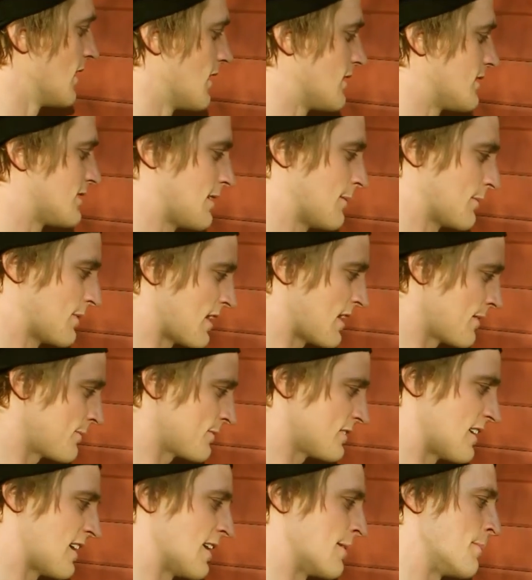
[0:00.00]

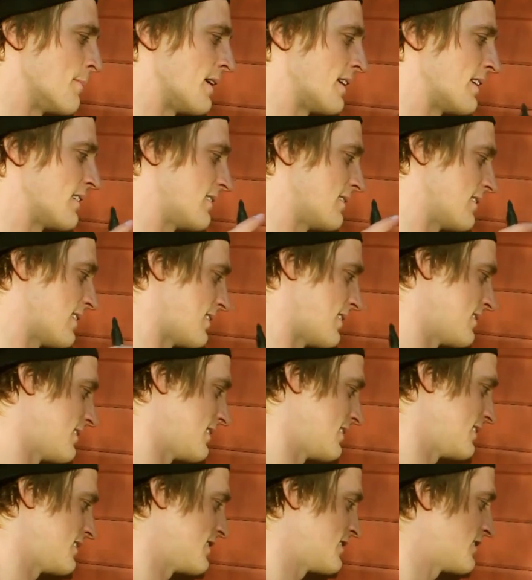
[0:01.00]
Sometimes I might
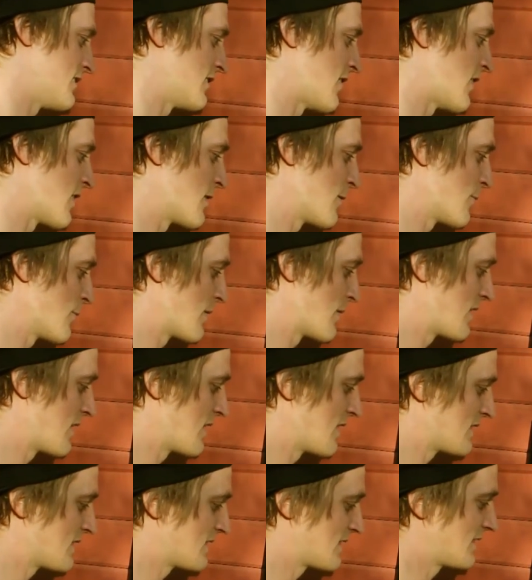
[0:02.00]
start with
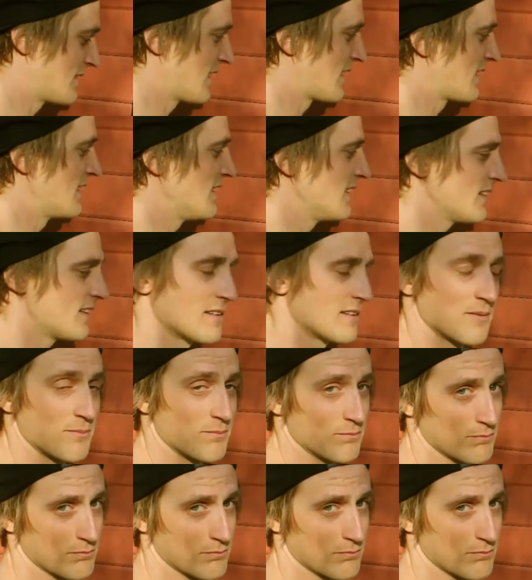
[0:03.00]
this technique,